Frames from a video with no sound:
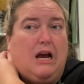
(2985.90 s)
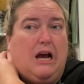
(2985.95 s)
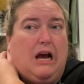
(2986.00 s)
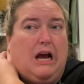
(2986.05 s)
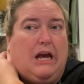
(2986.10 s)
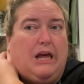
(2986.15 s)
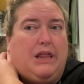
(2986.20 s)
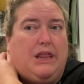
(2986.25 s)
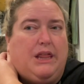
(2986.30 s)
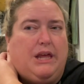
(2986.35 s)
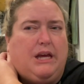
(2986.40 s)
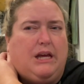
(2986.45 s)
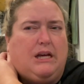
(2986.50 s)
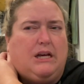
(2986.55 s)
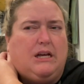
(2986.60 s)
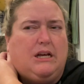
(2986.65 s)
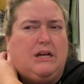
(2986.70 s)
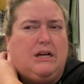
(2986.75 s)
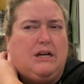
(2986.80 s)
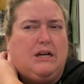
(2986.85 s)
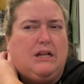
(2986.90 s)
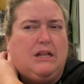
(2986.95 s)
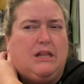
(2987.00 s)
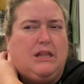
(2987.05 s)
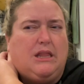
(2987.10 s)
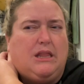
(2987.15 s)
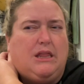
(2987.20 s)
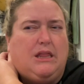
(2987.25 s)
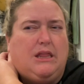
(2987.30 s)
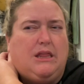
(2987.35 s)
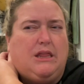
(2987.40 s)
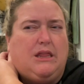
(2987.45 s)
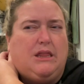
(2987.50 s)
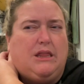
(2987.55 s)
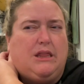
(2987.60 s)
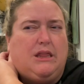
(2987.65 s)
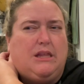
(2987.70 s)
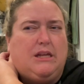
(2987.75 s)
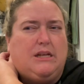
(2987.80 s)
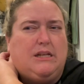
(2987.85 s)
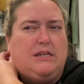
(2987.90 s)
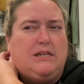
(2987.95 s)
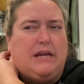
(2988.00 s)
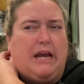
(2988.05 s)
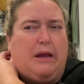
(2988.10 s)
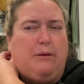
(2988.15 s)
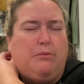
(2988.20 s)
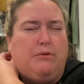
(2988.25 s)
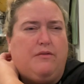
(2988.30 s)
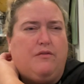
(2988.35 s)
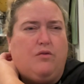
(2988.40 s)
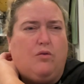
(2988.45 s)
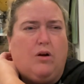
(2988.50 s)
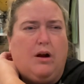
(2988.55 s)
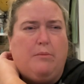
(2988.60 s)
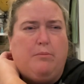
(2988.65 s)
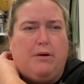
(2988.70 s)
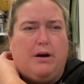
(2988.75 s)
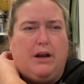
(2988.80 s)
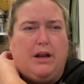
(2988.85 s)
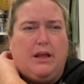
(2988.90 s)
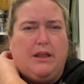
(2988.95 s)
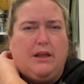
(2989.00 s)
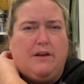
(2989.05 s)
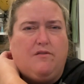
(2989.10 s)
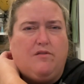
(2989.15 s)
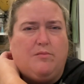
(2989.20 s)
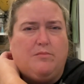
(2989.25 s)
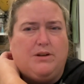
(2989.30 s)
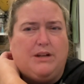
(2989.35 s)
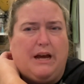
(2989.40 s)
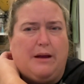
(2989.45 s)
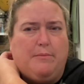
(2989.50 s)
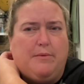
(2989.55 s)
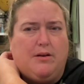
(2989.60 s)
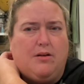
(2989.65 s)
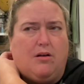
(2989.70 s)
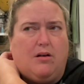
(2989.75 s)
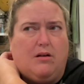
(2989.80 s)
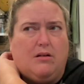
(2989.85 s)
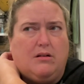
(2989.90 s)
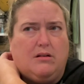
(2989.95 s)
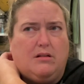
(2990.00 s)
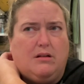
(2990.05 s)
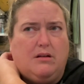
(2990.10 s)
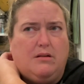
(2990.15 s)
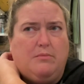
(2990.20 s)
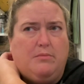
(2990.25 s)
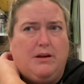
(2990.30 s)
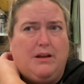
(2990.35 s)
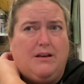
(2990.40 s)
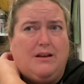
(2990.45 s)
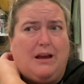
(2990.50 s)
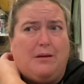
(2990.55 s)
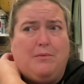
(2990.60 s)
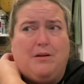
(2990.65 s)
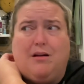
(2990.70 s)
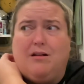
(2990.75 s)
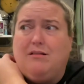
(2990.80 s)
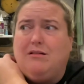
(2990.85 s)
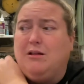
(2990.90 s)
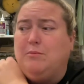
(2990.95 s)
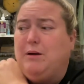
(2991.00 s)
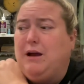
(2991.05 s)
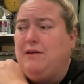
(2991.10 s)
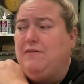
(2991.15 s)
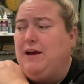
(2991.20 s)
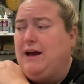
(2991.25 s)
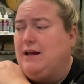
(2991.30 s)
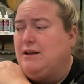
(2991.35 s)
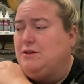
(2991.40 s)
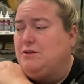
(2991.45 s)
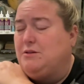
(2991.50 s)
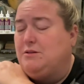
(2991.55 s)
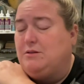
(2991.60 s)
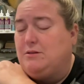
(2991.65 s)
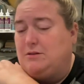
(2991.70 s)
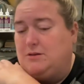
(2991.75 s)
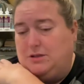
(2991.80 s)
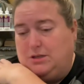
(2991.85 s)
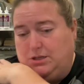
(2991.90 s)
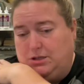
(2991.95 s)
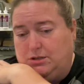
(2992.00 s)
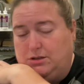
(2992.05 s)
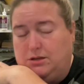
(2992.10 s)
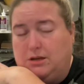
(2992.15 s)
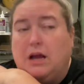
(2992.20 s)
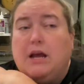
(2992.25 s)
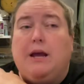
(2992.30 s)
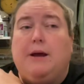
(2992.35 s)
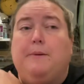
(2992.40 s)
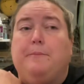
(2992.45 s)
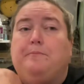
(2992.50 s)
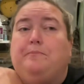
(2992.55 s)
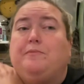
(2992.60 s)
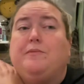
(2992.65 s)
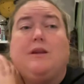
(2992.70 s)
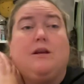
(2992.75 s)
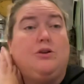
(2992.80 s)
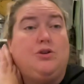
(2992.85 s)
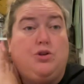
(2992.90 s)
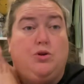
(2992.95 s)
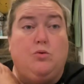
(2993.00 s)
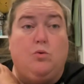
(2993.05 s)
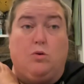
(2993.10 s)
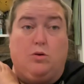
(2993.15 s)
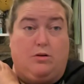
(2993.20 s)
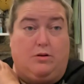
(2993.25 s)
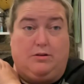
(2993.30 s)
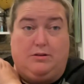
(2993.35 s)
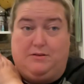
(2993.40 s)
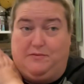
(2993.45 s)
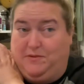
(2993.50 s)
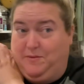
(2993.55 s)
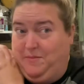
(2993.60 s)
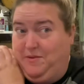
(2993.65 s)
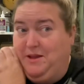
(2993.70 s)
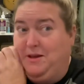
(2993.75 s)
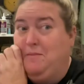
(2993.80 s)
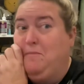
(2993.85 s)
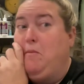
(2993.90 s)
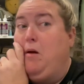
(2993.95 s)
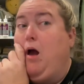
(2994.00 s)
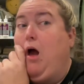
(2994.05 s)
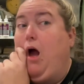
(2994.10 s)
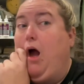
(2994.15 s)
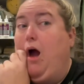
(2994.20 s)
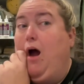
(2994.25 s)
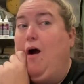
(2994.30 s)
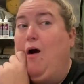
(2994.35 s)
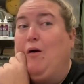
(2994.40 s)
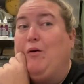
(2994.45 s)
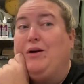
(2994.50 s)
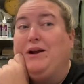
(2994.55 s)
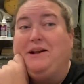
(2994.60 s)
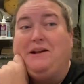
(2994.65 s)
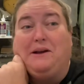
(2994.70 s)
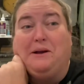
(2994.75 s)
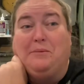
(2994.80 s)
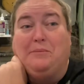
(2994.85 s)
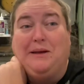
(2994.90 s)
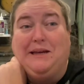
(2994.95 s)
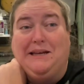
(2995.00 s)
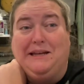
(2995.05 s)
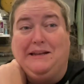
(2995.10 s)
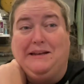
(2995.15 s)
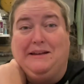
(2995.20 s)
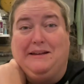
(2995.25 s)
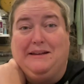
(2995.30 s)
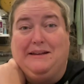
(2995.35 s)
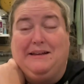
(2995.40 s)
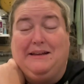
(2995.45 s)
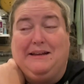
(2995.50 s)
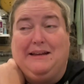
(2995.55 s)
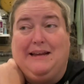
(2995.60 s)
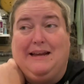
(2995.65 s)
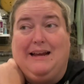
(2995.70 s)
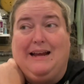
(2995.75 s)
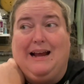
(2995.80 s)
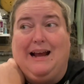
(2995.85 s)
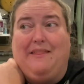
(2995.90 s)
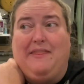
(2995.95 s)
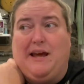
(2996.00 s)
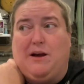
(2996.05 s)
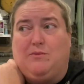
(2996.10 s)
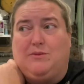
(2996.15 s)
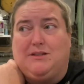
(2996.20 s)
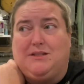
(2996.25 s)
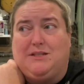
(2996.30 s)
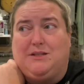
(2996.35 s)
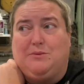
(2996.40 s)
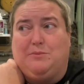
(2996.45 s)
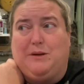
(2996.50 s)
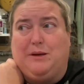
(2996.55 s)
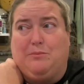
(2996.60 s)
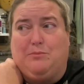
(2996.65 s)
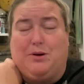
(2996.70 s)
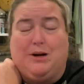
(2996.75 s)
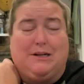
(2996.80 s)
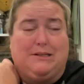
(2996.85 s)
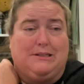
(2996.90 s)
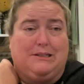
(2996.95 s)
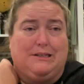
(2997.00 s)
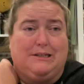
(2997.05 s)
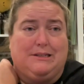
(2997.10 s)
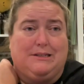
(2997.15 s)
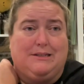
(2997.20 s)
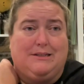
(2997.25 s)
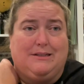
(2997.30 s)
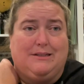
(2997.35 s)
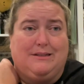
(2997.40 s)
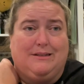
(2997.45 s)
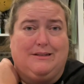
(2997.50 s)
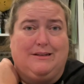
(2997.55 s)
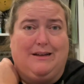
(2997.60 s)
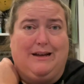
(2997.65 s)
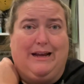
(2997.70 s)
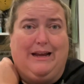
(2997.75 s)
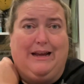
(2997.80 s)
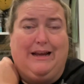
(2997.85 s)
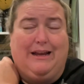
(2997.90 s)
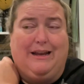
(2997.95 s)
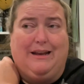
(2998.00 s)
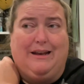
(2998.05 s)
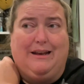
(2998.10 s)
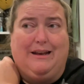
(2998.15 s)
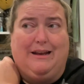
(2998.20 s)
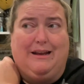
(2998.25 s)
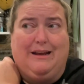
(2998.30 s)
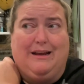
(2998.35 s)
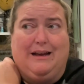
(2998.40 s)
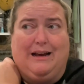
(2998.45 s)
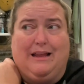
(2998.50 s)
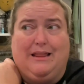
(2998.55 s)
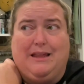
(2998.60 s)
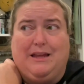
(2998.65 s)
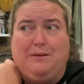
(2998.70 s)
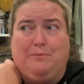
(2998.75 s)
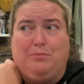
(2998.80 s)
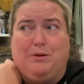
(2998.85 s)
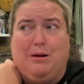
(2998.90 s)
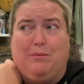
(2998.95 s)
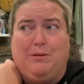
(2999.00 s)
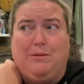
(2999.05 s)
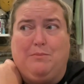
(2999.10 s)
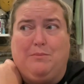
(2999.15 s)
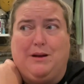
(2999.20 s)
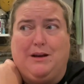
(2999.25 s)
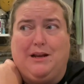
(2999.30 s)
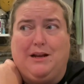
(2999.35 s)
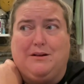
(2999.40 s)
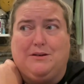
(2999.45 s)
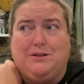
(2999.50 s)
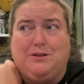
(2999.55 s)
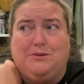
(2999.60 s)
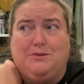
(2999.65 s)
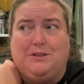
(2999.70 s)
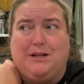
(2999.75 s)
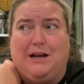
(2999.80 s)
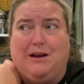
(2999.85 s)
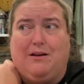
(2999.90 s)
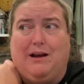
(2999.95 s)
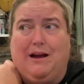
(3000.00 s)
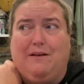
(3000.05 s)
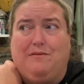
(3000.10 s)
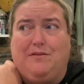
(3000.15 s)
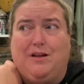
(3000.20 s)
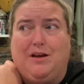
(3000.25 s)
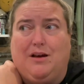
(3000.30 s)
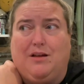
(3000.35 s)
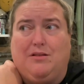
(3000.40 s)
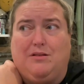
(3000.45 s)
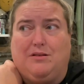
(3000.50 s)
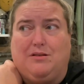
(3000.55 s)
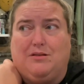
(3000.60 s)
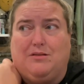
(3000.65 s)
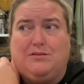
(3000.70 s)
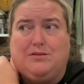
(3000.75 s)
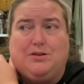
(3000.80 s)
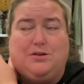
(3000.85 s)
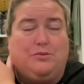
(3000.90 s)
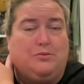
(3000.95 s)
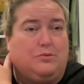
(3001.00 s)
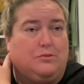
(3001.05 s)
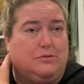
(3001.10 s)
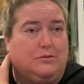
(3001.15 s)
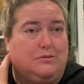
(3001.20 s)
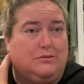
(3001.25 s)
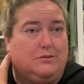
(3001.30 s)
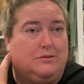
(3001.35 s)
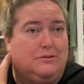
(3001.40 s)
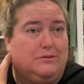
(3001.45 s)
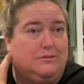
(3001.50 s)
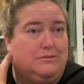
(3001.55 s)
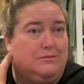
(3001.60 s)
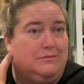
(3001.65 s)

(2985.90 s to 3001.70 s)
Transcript: I think the day before I bought anything from Diamond Art Club, and Diamond Art Club I've had, two orders from them already come in, and that one's still being processed. And I think probably Monday or Tuesday I'll have the other two orders